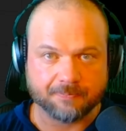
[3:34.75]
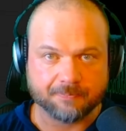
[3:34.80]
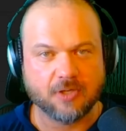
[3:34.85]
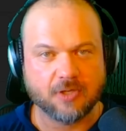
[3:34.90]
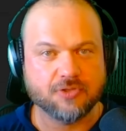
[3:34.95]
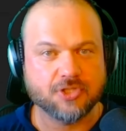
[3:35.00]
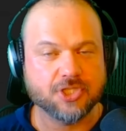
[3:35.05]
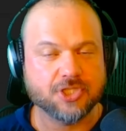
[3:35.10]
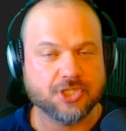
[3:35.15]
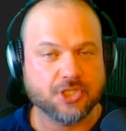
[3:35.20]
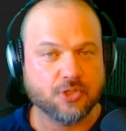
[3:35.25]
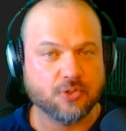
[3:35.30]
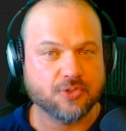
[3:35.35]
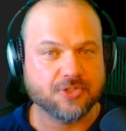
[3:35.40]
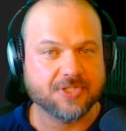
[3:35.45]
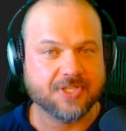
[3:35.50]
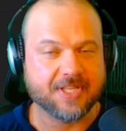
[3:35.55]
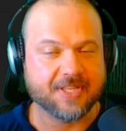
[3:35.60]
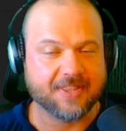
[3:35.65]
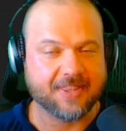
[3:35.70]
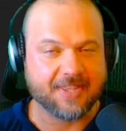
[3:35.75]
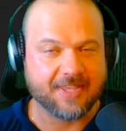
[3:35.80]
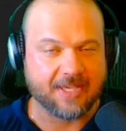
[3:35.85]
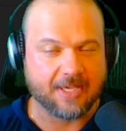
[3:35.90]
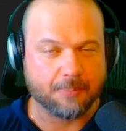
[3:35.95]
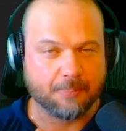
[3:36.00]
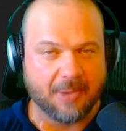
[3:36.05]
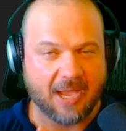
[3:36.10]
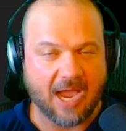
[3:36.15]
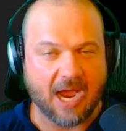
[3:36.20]
You've just used
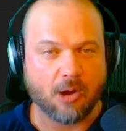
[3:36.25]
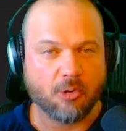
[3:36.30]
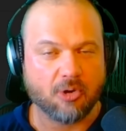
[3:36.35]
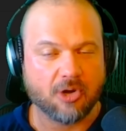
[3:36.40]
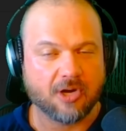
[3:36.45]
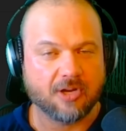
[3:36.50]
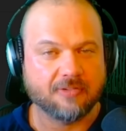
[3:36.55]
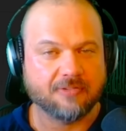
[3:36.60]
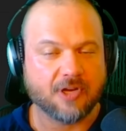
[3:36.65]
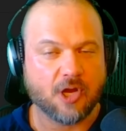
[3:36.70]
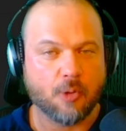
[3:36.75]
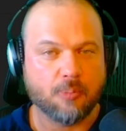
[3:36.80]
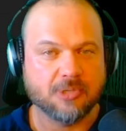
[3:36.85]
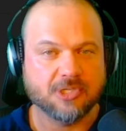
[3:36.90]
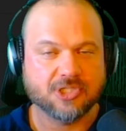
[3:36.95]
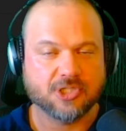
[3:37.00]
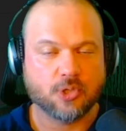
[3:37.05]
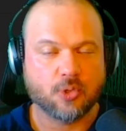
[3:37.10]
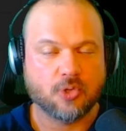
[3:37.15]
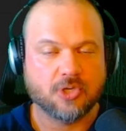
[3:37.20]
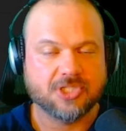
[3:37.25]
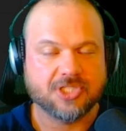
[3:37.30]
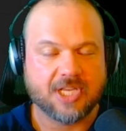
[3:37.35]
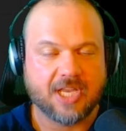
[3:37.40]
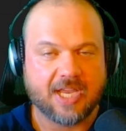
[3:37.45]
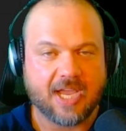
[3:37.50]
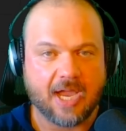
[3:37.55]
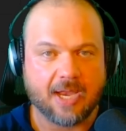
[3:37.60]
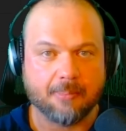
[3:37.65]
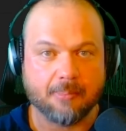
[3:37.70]
the power of open source
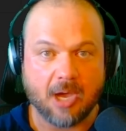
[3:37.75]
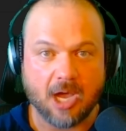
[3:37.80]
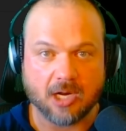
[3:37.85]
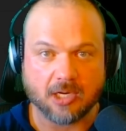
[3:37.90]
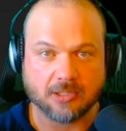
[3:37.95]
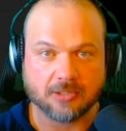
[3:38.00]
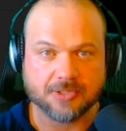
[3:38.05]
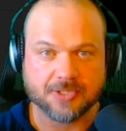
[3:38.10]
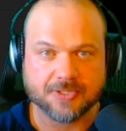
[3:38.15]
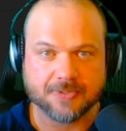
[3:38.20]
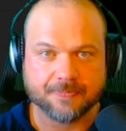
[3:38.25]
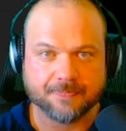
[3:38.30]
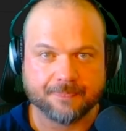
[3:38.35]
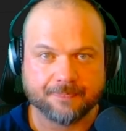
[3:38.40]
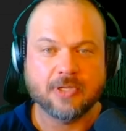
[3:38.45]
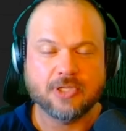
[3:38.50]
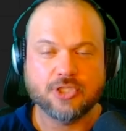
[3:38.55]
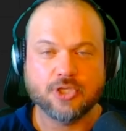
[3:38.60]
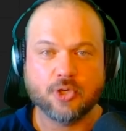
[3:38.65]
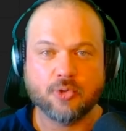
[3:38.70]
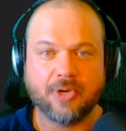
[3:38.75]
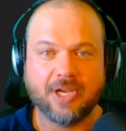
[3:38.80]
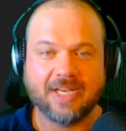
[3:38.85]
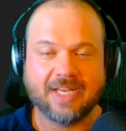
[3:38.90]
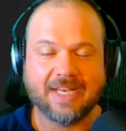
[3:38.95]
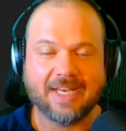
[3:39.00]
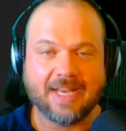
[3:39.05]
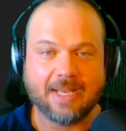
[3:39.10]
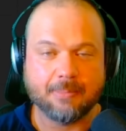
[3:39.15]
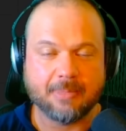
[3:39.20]
AI models to create
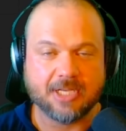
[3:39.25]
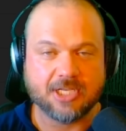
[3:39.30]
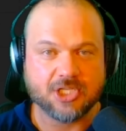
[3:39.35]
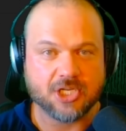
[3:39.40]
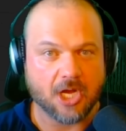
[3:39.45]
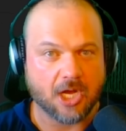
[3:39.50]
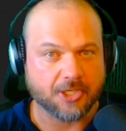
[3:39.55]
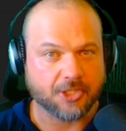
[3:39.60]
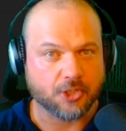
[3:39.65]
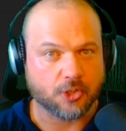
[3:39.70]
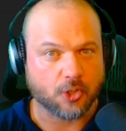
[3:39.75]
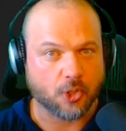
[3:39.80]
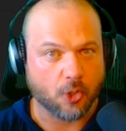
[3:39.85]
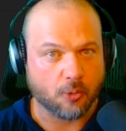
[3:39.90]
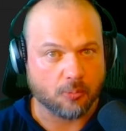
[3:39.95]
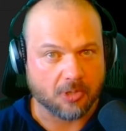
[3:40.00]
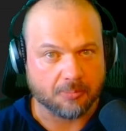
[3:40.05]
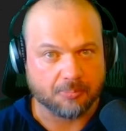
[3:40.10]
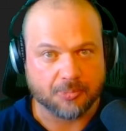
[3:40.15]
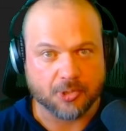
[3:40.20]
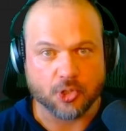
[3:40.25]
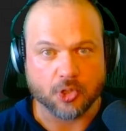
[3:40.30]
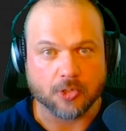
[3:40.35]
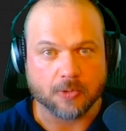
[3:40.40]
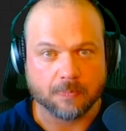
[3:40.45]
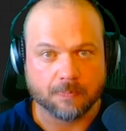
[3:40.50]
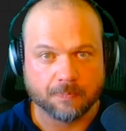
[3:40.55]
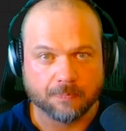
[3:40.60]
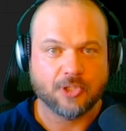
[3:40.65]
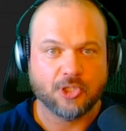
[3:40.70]
an image on your home computer.